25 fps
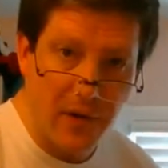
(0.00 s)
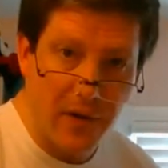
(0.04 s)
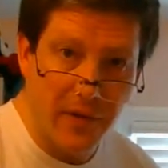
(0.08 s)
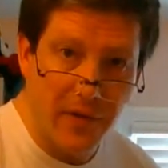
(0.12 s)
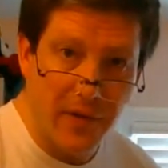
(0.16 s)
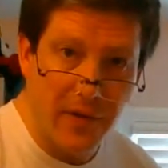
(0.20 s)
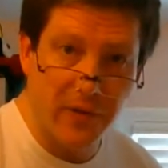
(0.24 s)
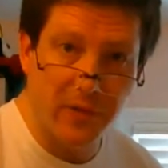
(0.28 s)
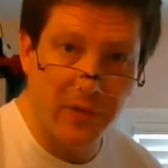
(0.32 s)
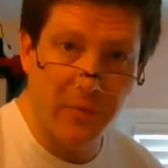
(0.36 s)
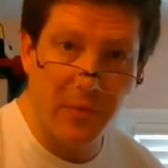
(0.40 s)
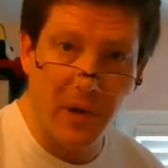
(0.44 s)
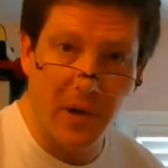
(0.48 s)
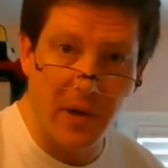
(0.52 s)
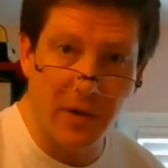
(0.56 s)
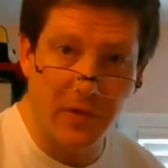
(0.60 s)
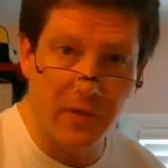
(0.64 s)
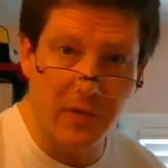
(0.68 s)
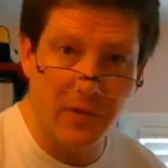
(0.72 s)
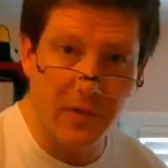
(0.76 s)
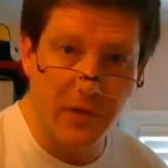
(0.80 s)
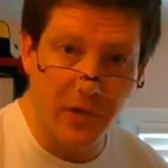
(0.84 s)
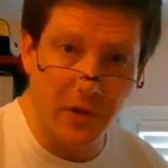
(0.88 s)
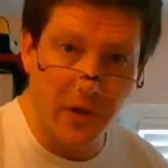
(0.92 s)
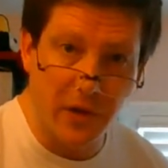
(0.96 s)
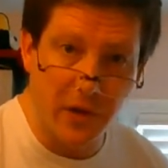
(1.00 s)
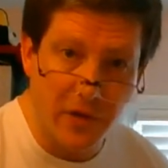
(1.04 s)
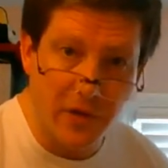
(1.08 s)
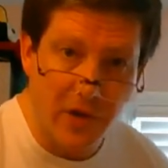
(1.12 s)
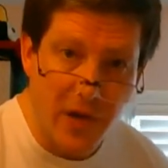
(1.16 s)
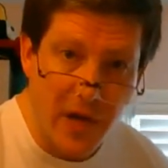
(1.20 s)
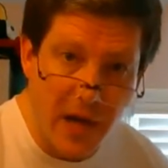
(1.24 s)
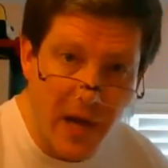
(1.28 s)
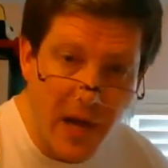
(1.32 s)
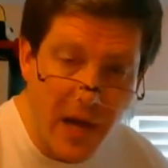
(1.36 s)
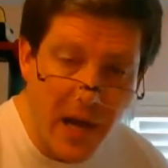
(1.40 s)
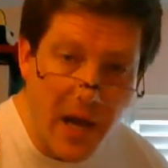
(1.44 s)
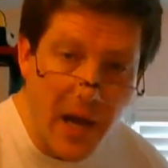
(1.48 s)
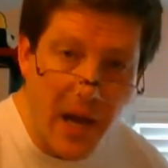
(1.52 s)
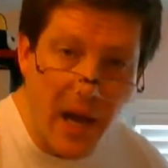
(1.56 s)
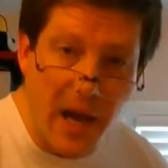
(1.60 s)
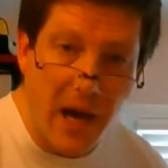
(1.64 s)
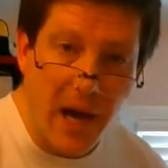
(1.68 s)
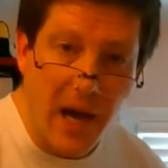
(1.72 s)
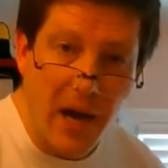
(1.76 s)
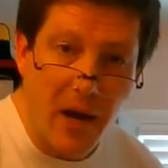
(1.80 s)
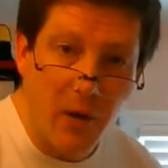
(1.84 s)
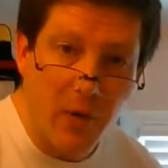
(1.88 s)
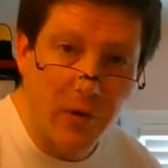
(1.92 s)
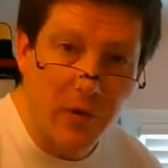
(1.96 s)
on this positive charge
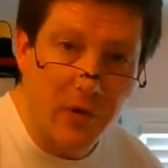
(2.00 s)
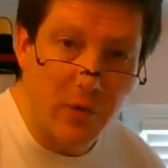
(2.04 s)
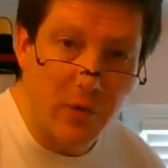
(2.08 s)
out